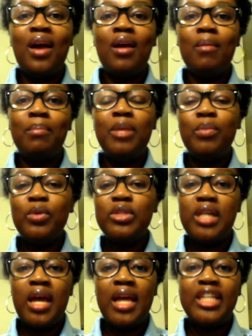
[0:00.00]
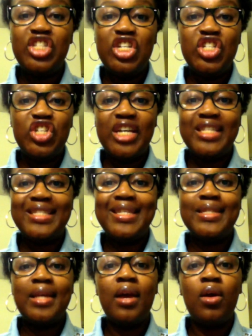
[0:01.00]
People teach us to
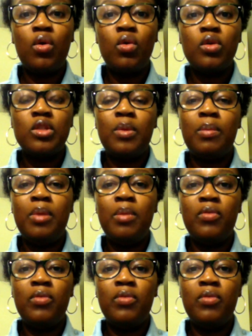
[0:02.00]
set goals, but people